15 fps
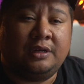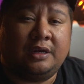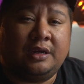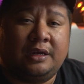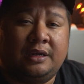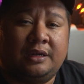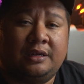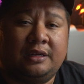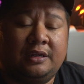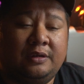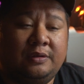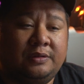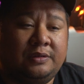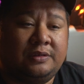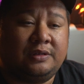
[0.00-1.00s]
And
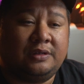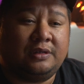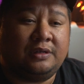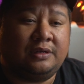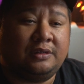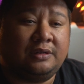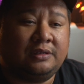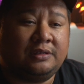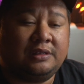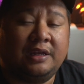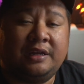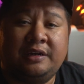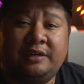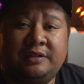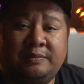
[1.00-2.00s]
he was
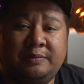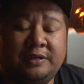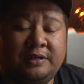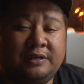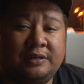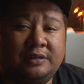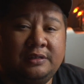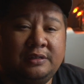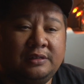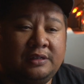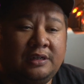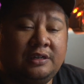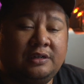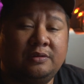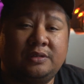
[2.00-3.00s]
slated to be a
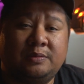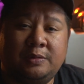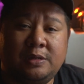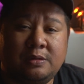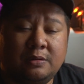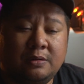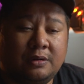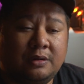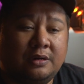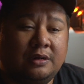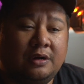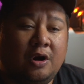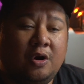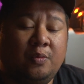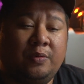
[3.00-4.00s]
keynote
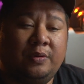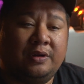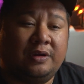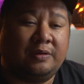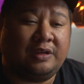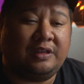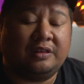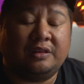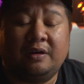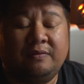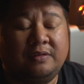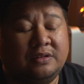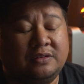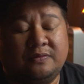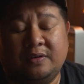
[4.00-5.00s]
speaker, open up. He loved
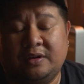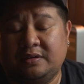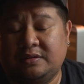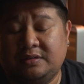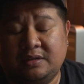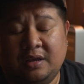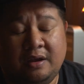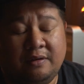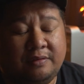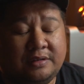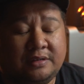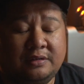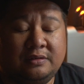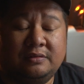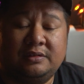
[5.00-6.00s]
these events every
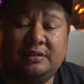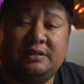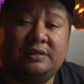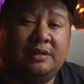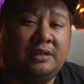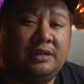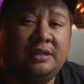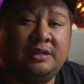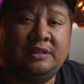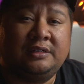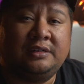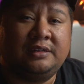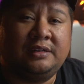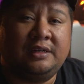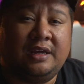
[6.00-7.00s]
single year.
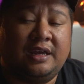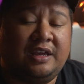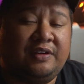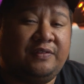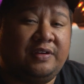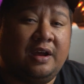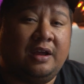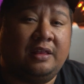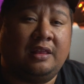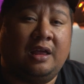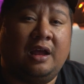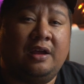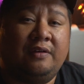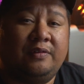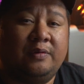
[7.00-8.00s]
AVI
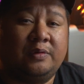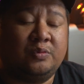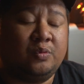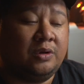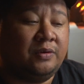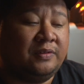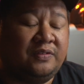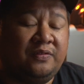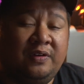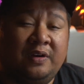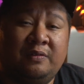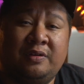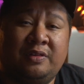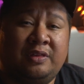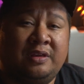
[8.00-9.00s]
Live, it was one of his
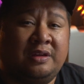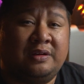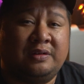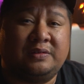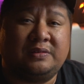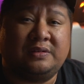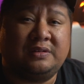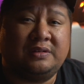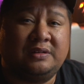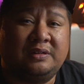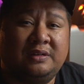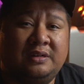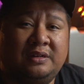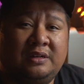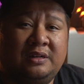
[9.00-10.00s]
favorite things.
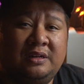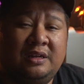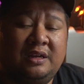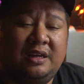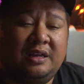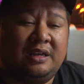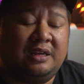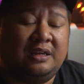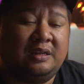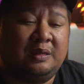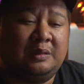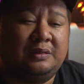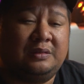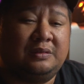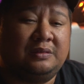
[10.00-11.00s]

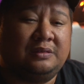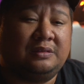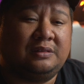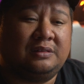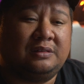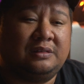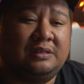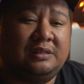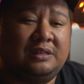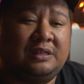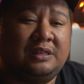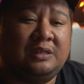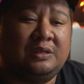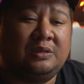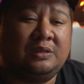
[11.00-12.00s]
And
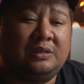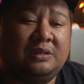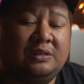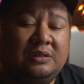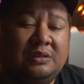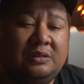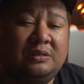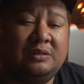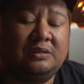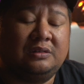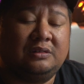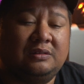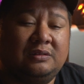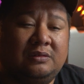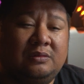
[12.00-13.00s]
he
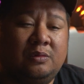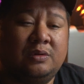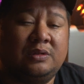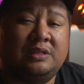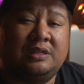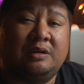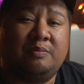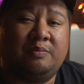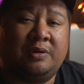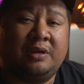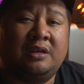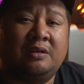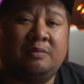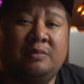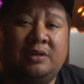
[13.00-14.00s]
was the
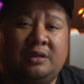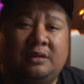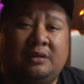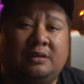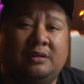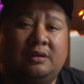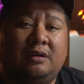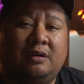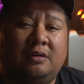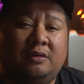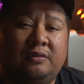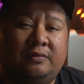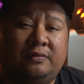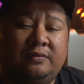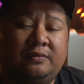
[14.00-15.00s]
epitome
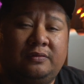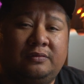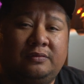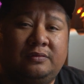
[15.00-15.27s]
of